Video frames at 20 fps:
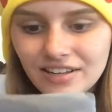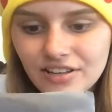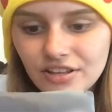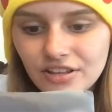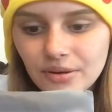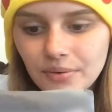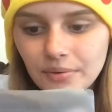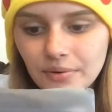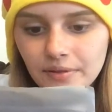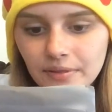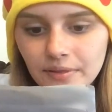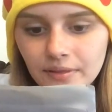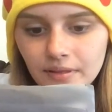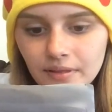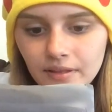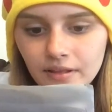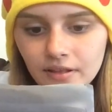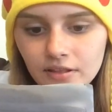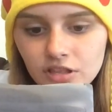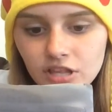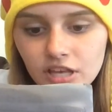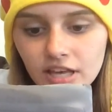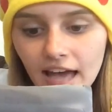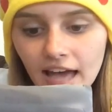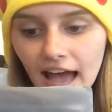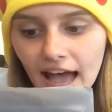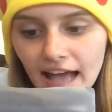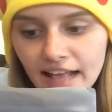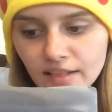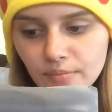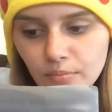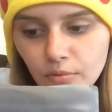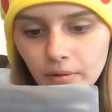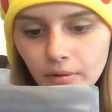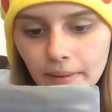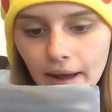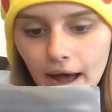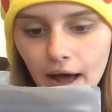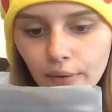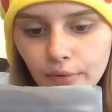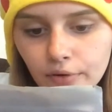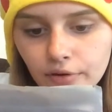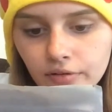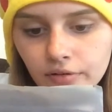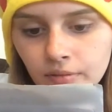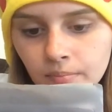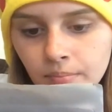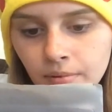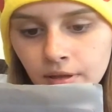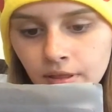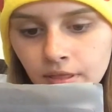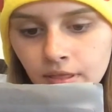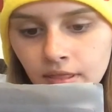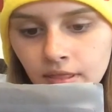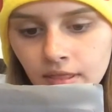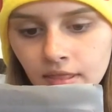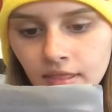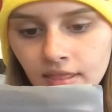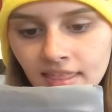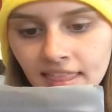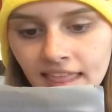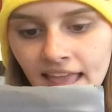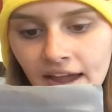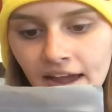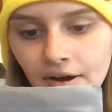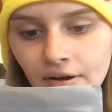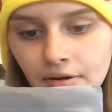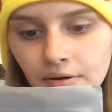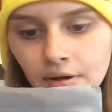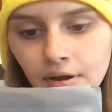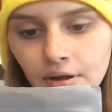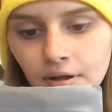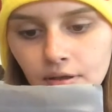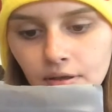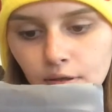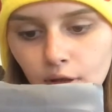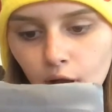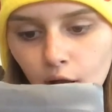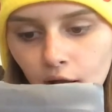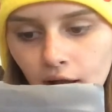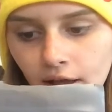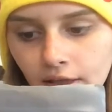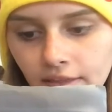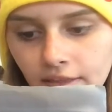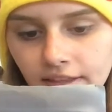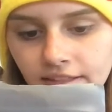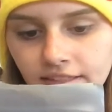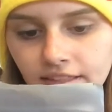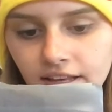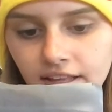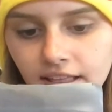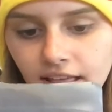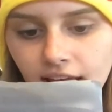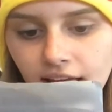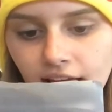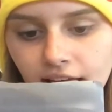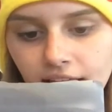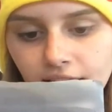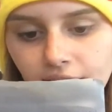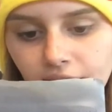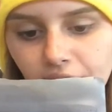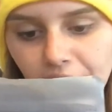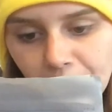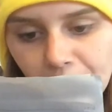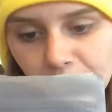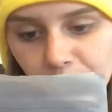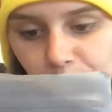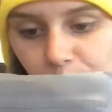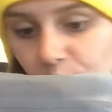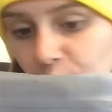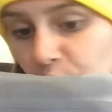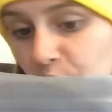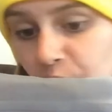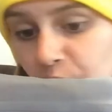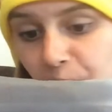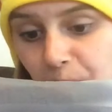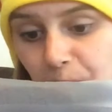She has more powers, but they're not listed in the handbook.